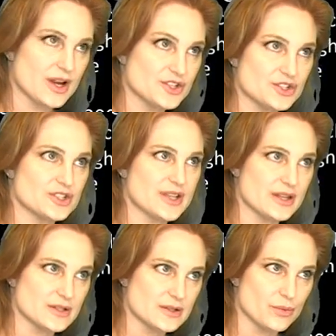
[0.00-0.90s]
or I should just say
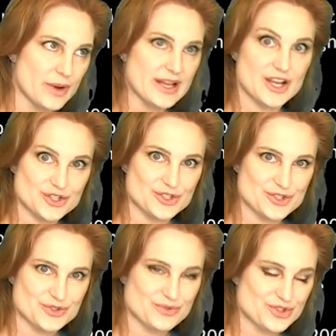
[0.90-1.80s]
that the radiation
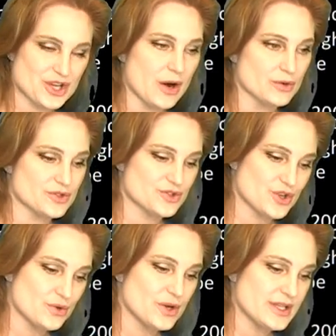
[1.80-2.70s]
showers are
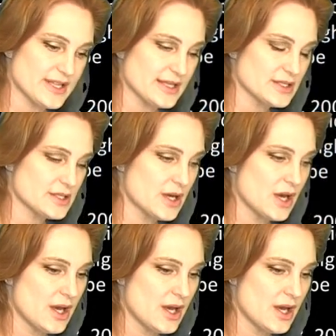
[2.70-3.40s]
so intense